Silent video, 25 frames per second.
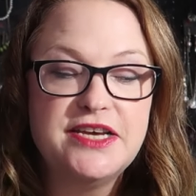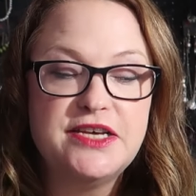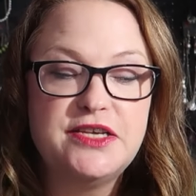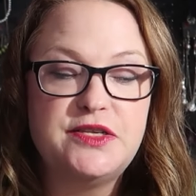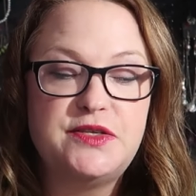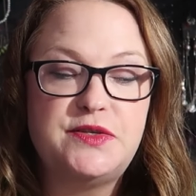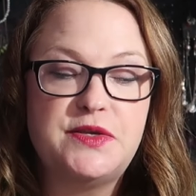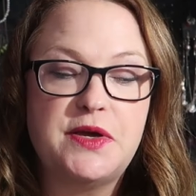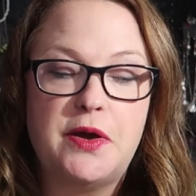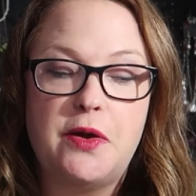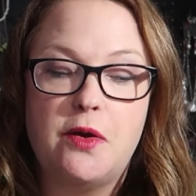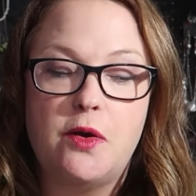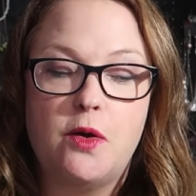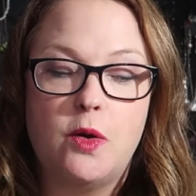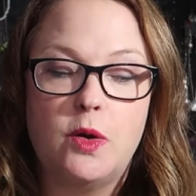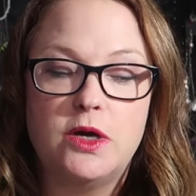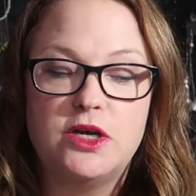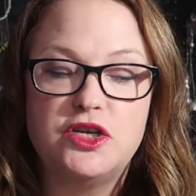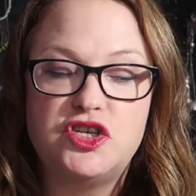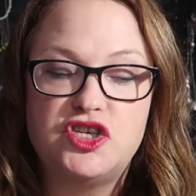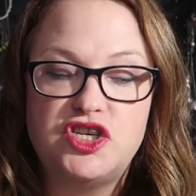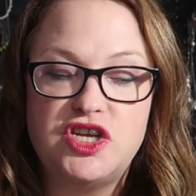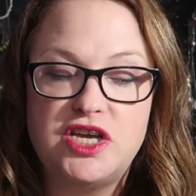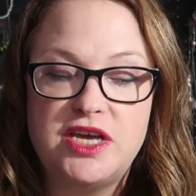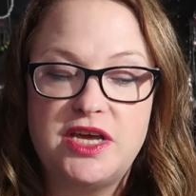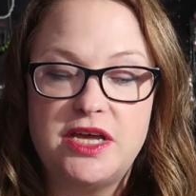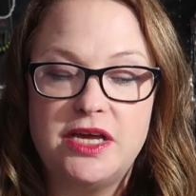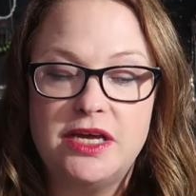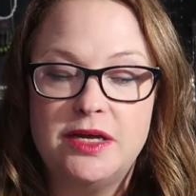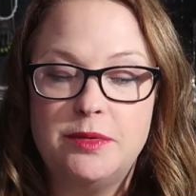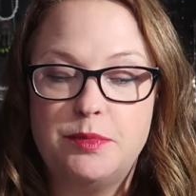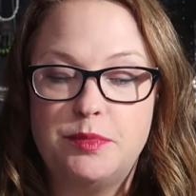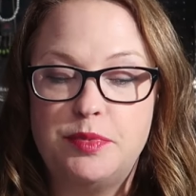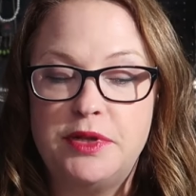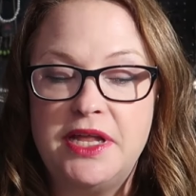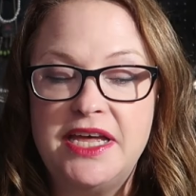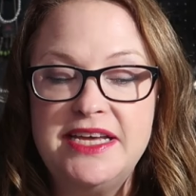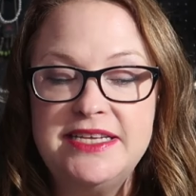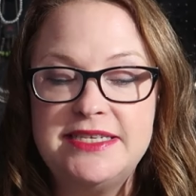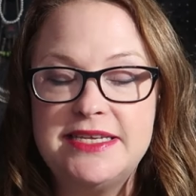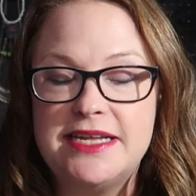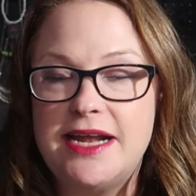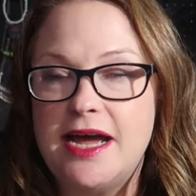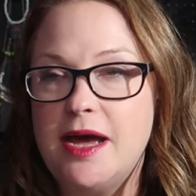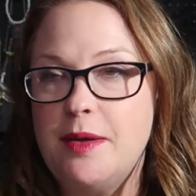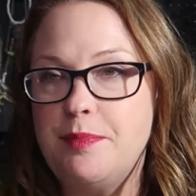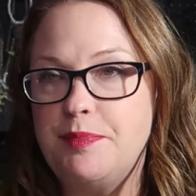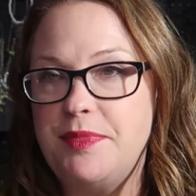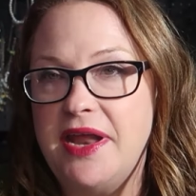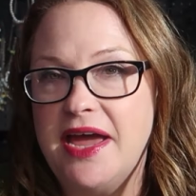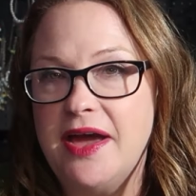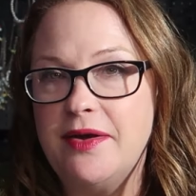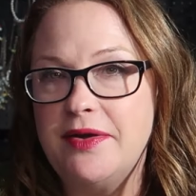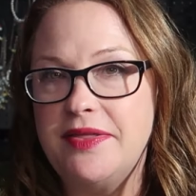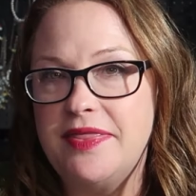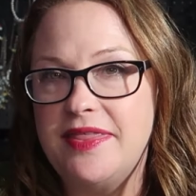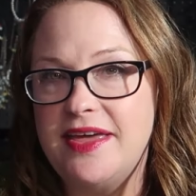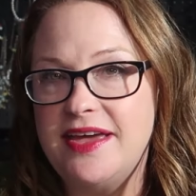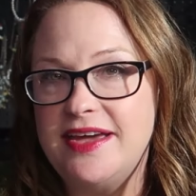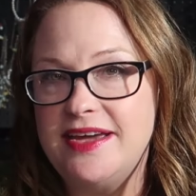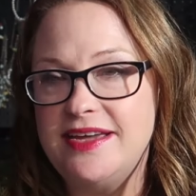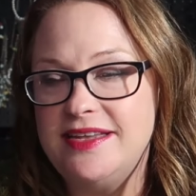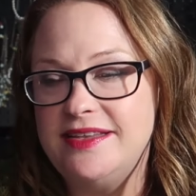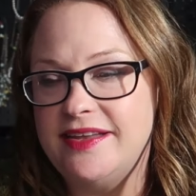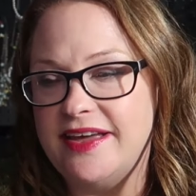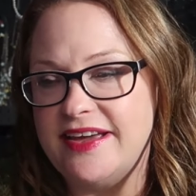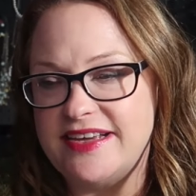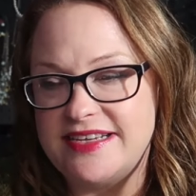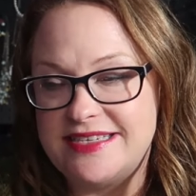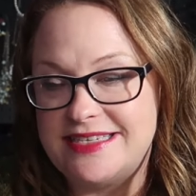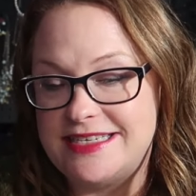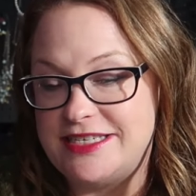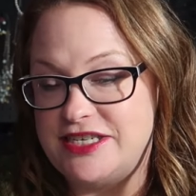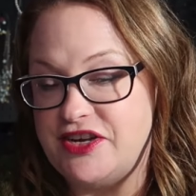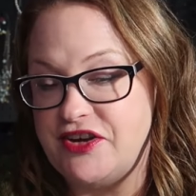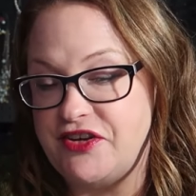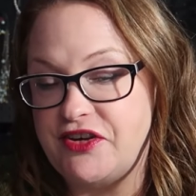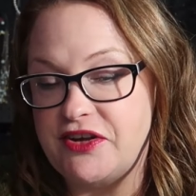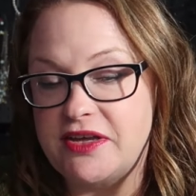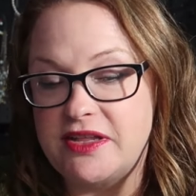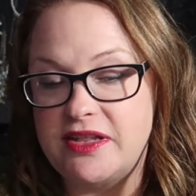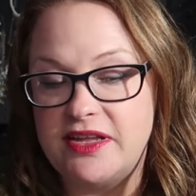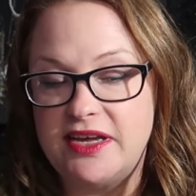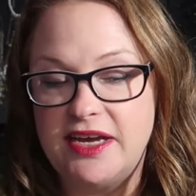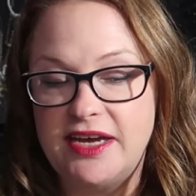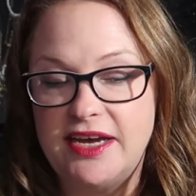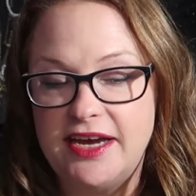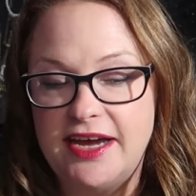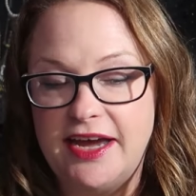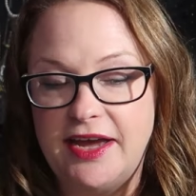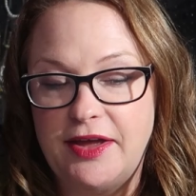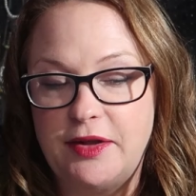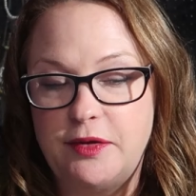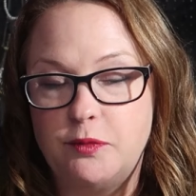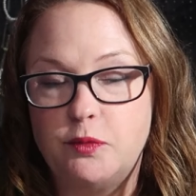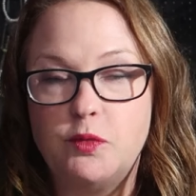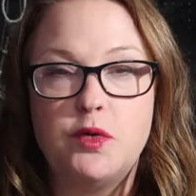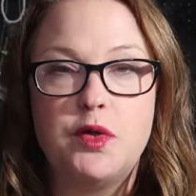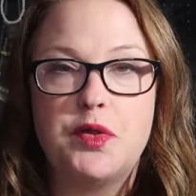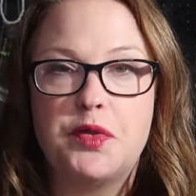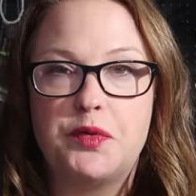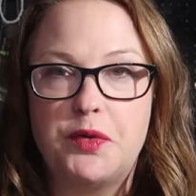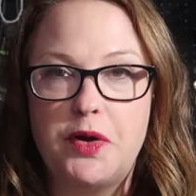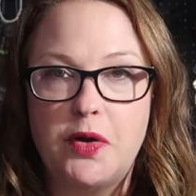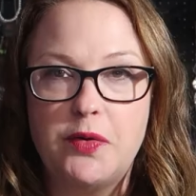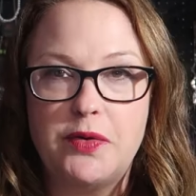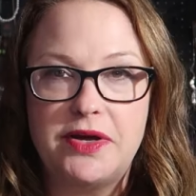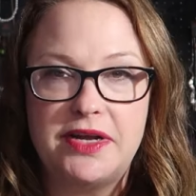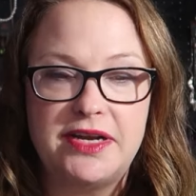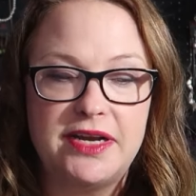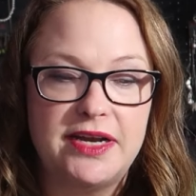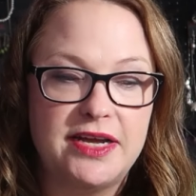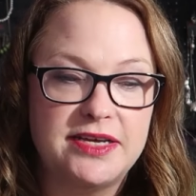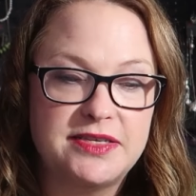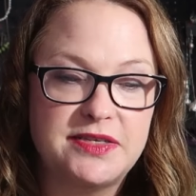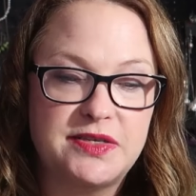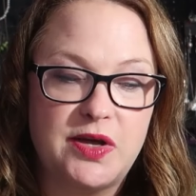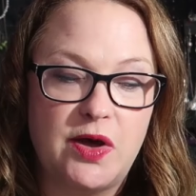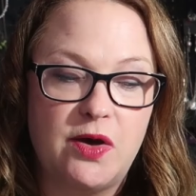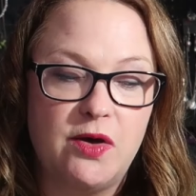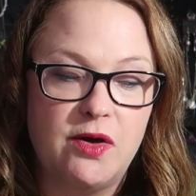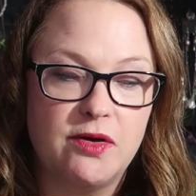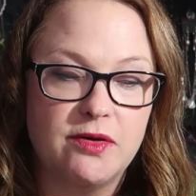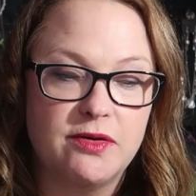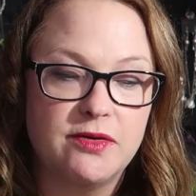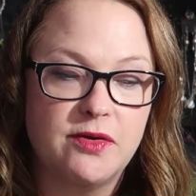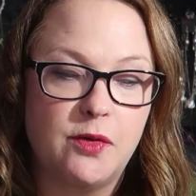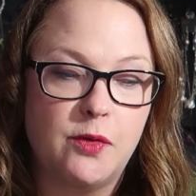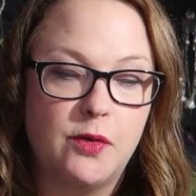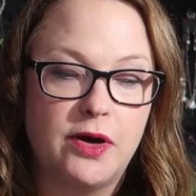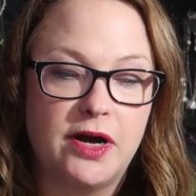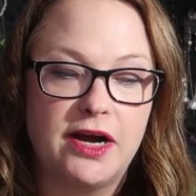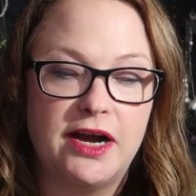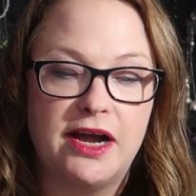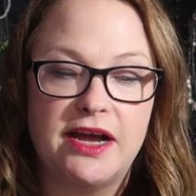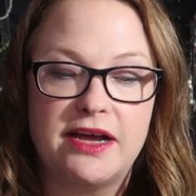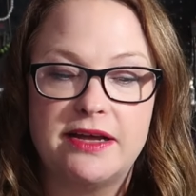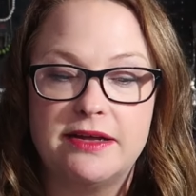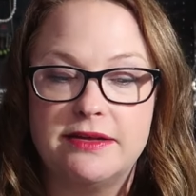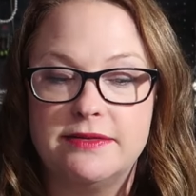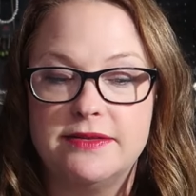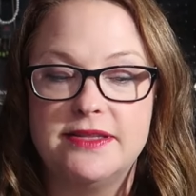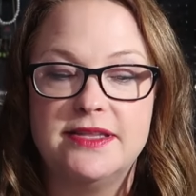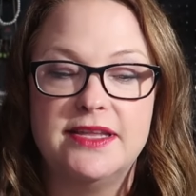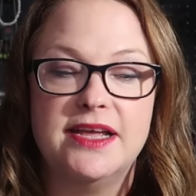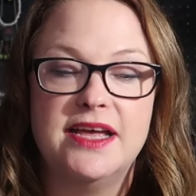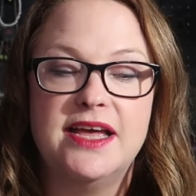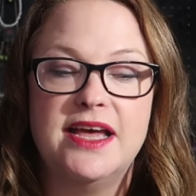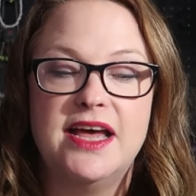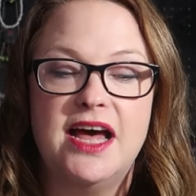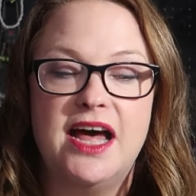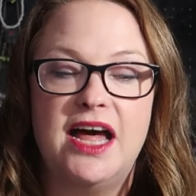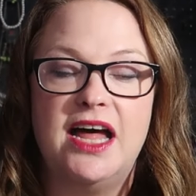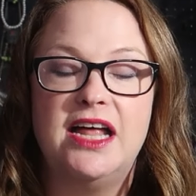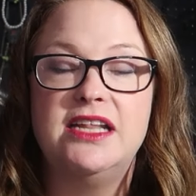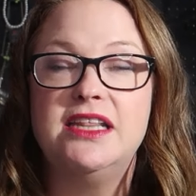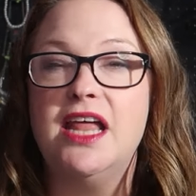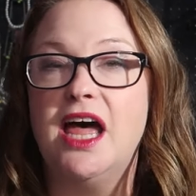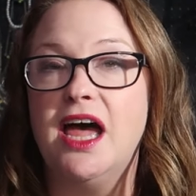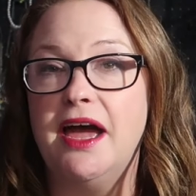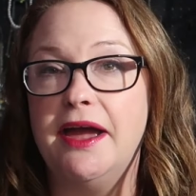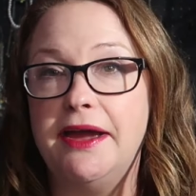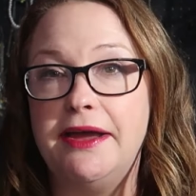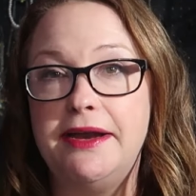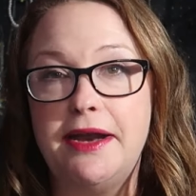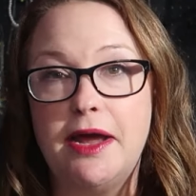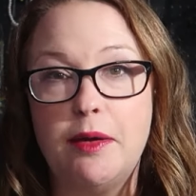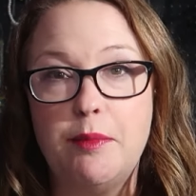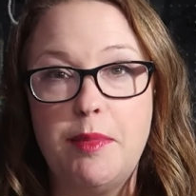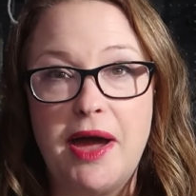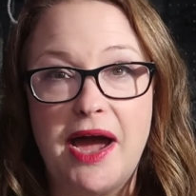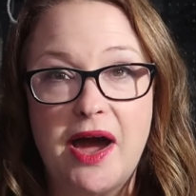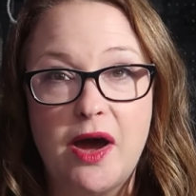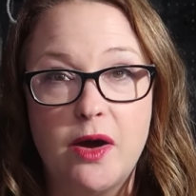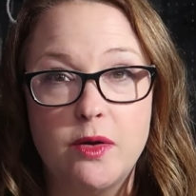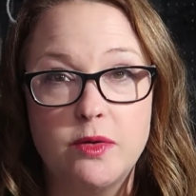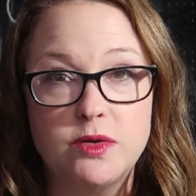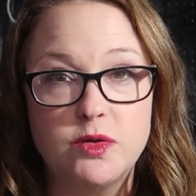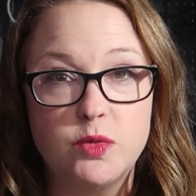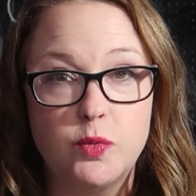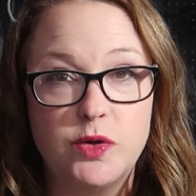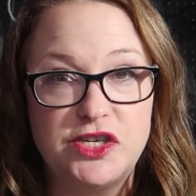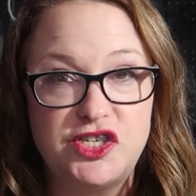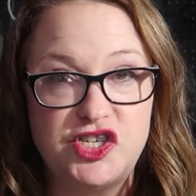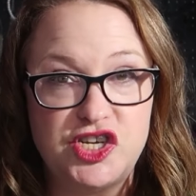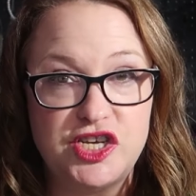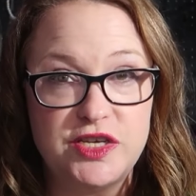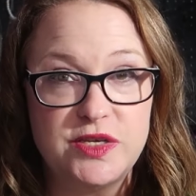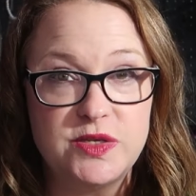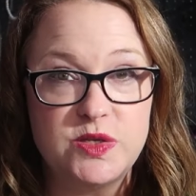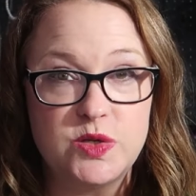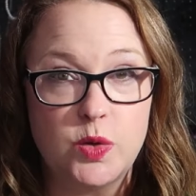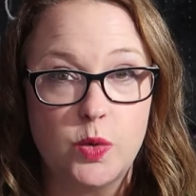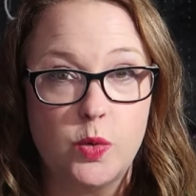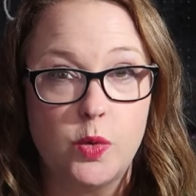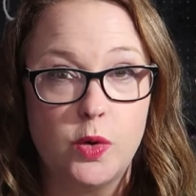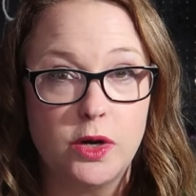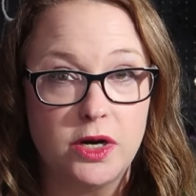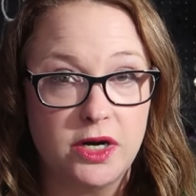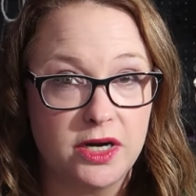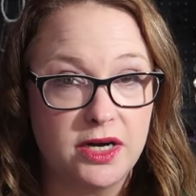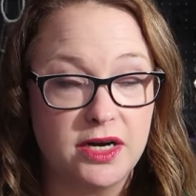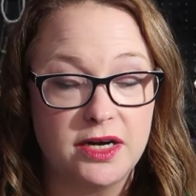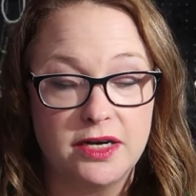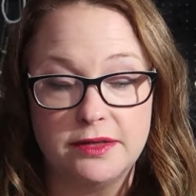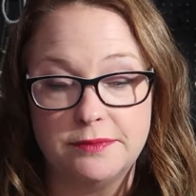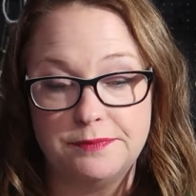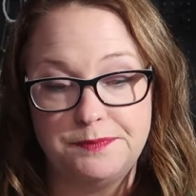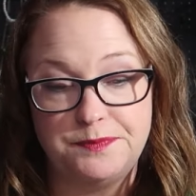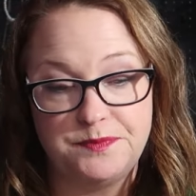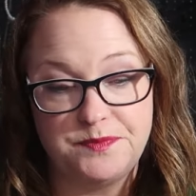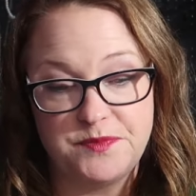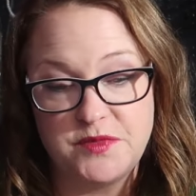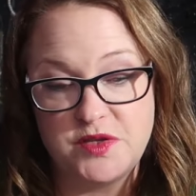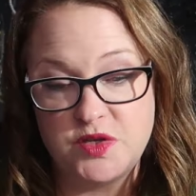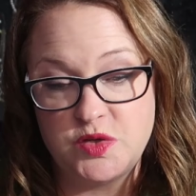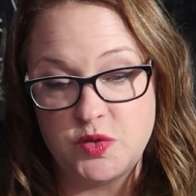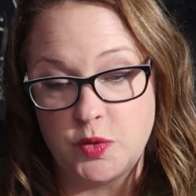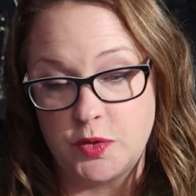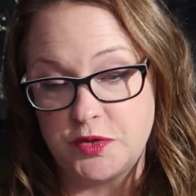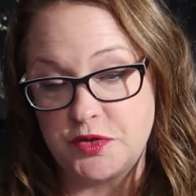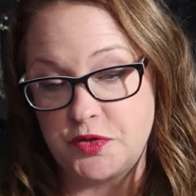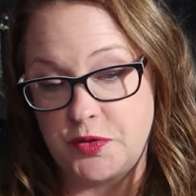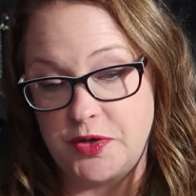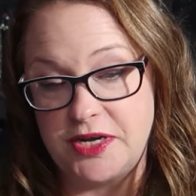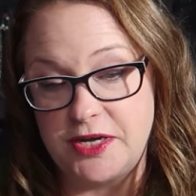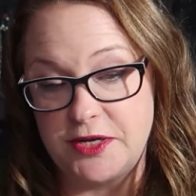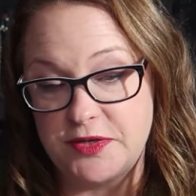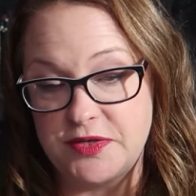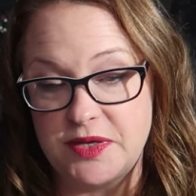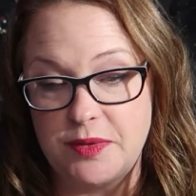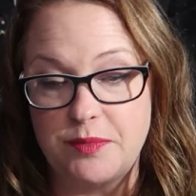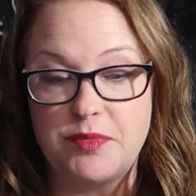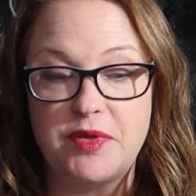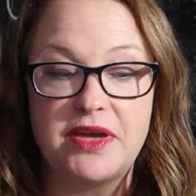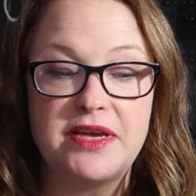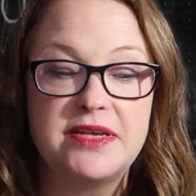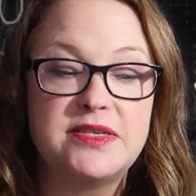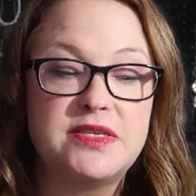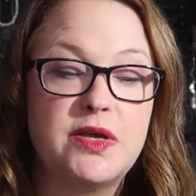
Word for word: So she plays it up now and then, like satirically, and will throw in a song or a, a line about witches or sorcery or something.